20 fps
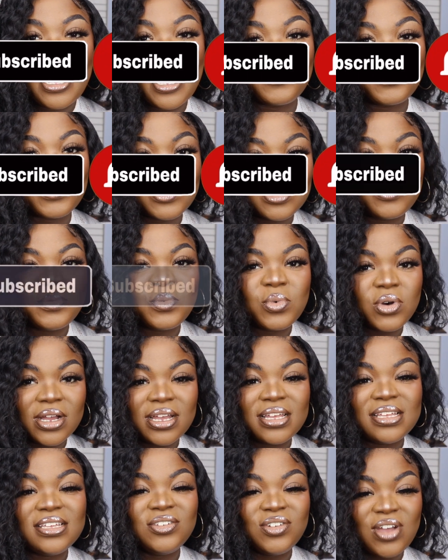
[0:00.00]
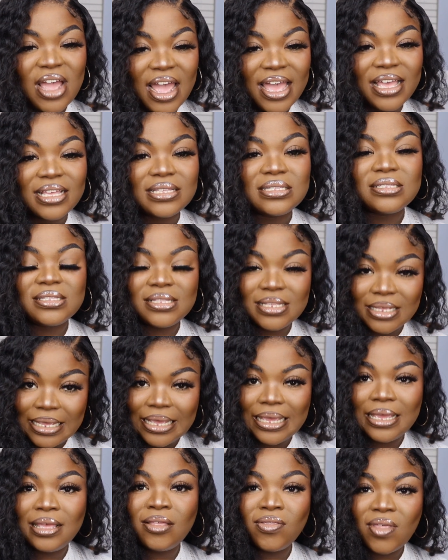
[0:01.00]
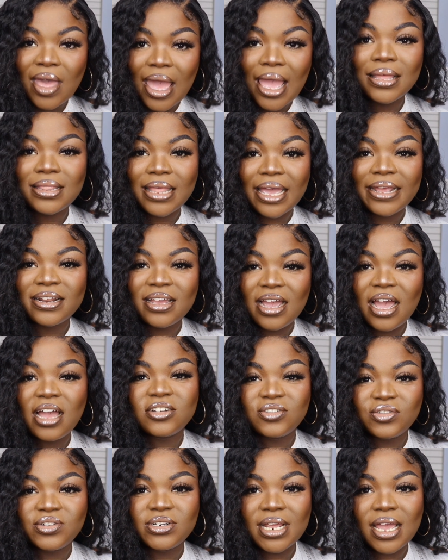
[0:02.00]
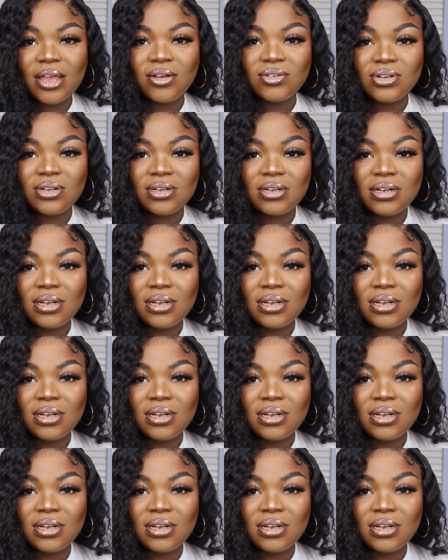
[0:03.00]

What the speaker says: I really want you guys to get the highlight and contour down.